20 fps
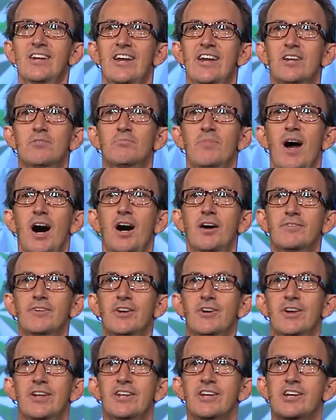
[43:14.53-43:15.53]
In
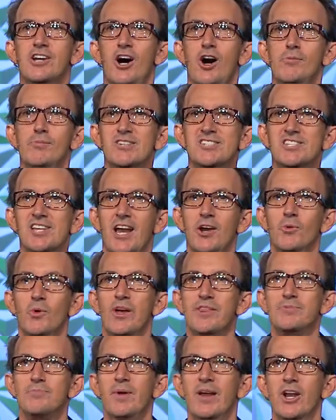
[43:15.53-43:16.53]
Bellevue, in Tacoma, say
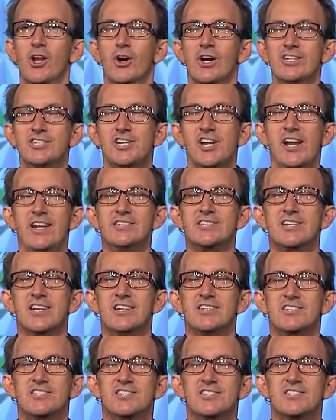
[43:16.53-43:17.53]
with me Lord
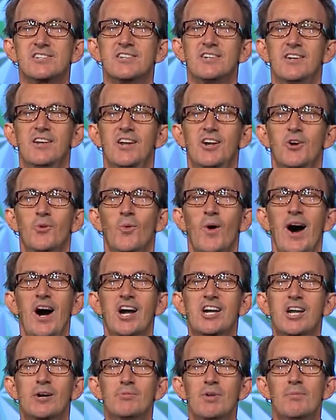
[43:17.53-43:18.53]
Jesus,
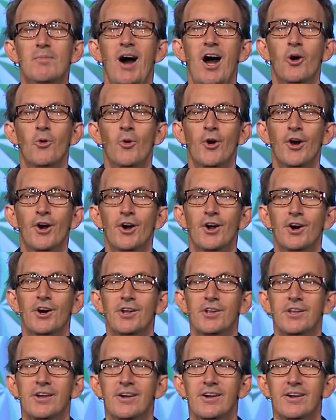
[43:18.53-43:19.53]
welcome to my
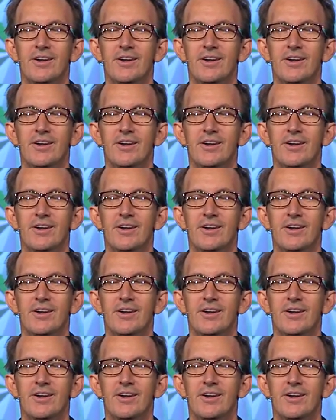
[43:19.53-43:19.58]
world.